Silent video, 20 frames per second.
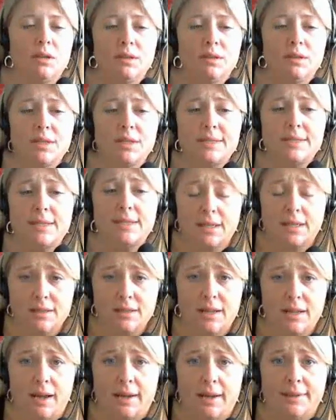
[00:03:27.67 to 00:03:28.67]
The
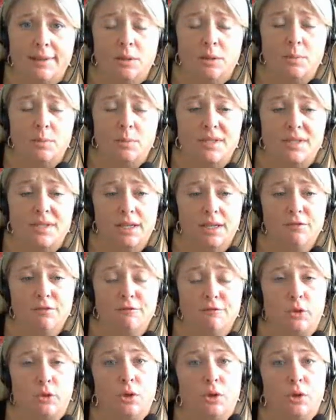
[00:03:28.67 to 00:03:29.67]
second item, the second
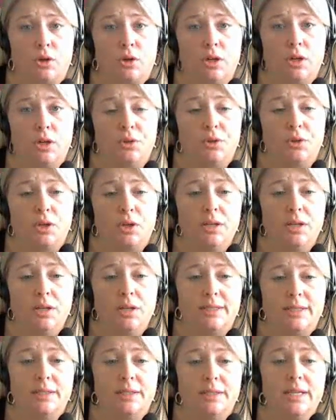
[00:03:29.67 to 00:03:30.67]
folder under
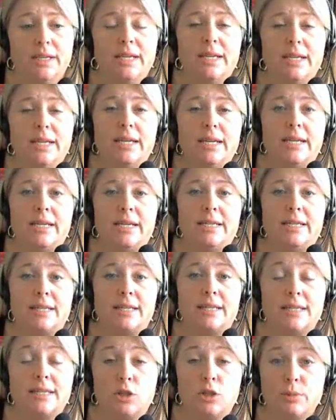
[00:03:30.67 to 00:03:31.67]
content, is the
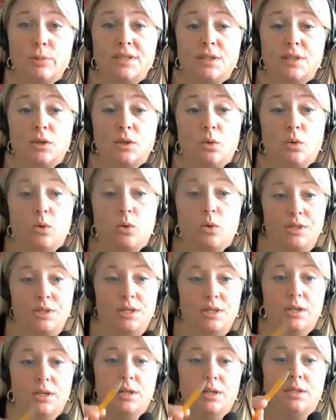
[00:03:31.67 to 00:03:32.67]
syllabus and course
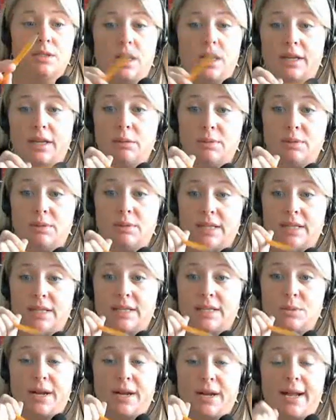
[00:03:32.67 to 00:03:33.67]
documents, and
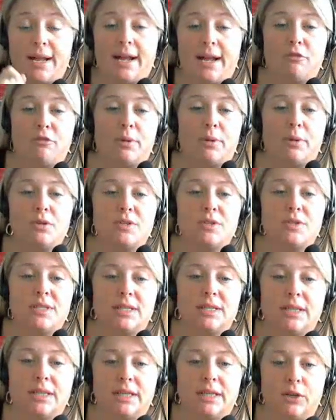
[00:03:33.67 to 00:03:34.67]
that's what I have
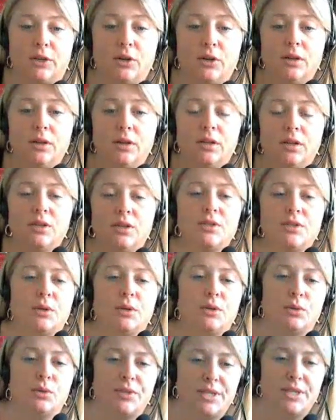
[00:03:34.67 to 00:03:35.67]
posted here. So
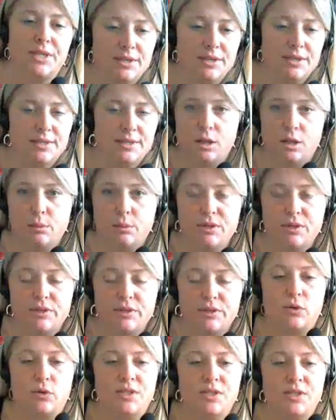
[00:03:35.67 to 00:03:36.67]
you'll see a syllabus
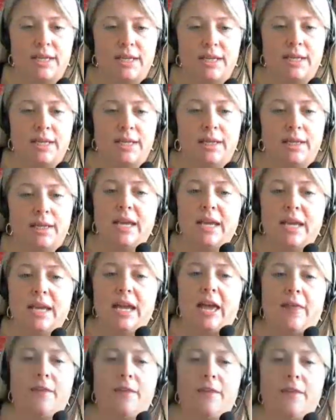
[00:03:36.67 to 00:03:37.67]
first thing,
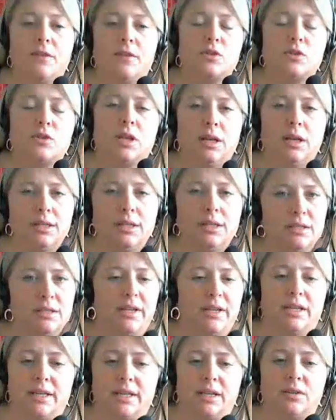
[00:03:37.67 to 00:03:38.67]
and then there's lots of
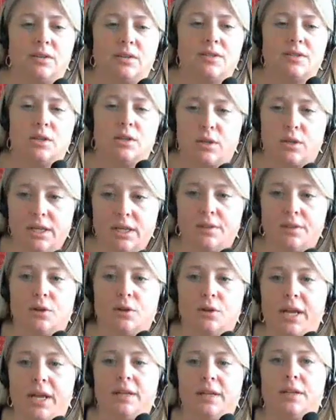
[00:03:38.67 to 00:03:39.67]
handouts. They're
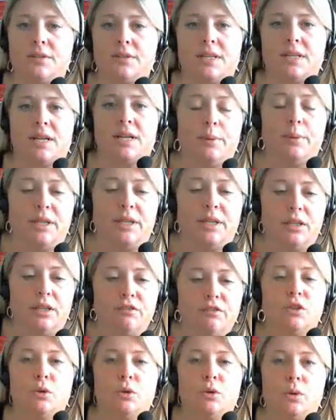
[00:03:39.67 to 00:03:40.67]
handouts that I would give
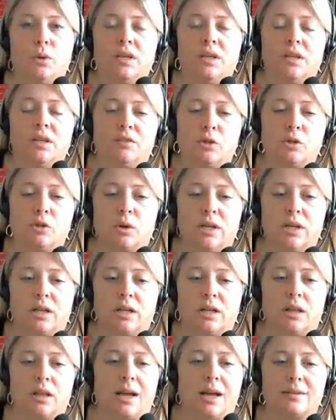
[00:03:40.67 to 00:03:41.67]
you if you were in
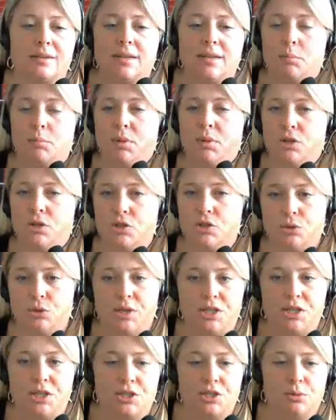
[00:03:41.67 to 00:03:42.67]
class, like
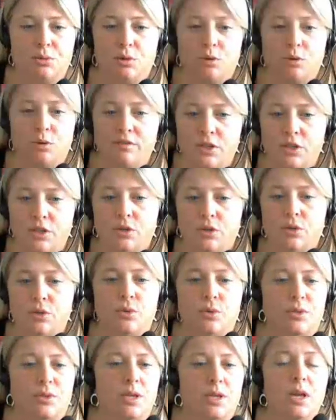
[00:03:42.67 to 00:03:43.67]
punctuation
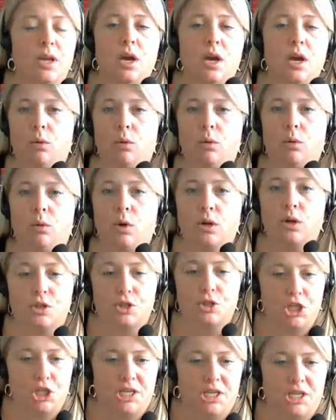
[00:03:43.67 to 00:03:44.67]
reviews,
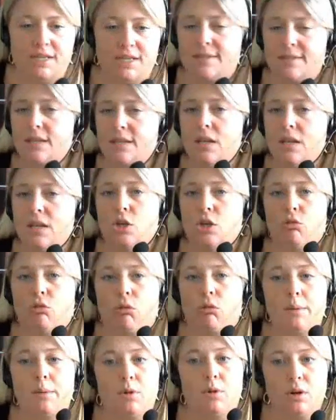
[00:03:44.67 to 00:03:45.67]
worksheets,
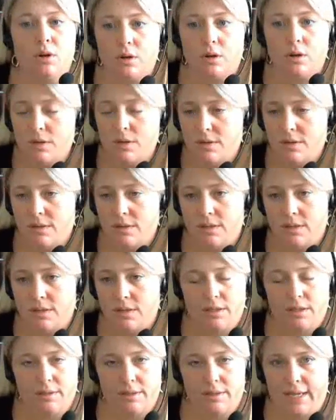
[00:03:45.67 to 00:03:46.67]
grammar
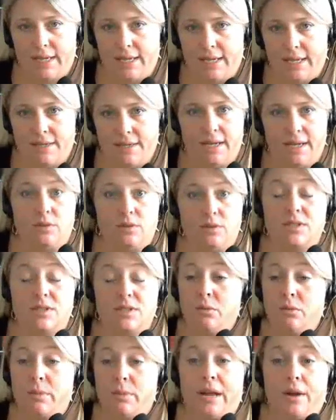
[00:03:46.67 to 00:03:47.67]
handouts.
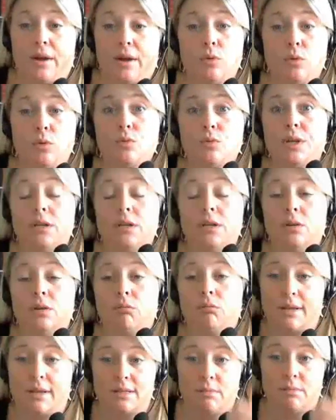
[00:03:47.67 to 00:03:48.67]
Even my own
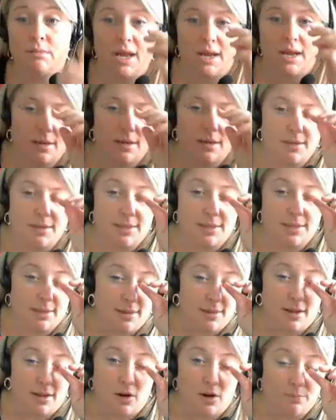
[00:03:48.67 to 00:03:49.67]
resume is in
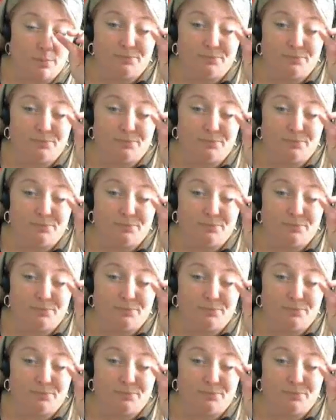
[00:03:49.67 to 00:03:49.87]
there.